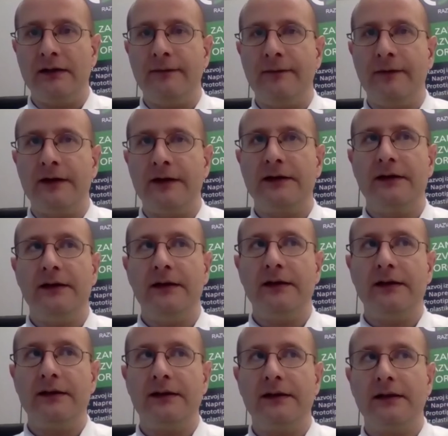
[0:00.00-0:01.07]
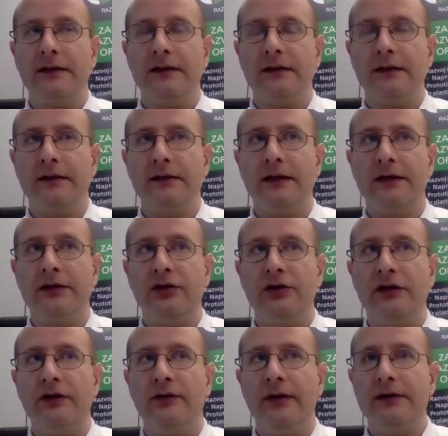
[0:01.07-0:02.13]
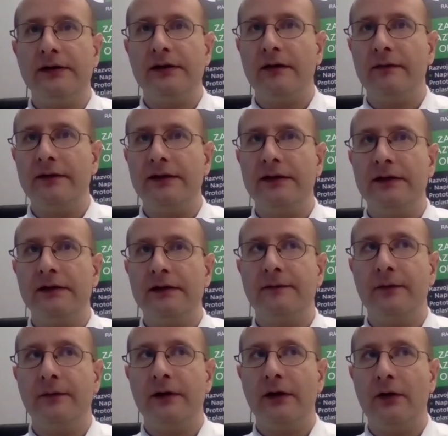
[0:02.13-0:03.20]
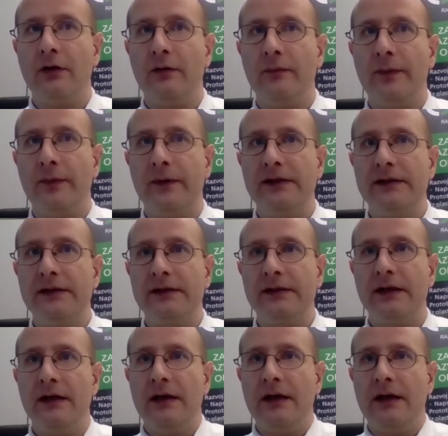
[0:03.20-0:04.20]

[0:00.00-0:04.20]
The first is engineering services for the companies.